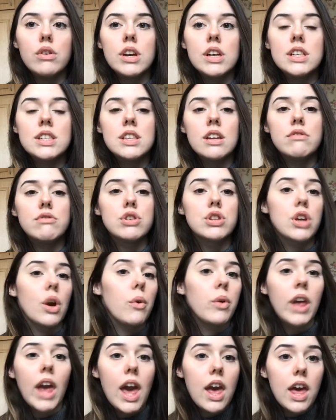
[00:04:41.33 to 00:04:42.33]
Instead of just
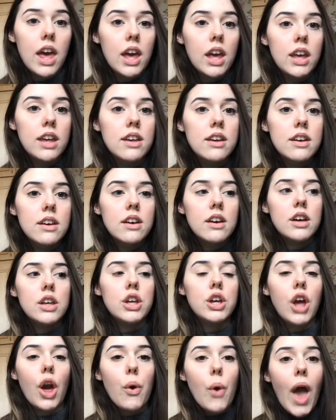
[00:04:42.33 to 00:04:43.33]
going A, you
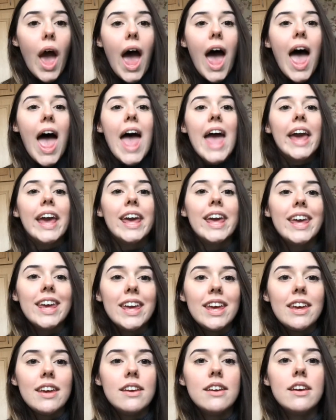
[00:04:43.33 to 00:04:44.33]
go
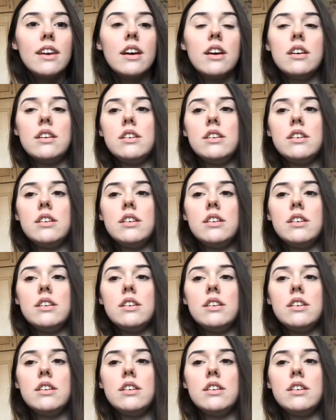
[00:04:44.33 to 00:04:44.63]
A,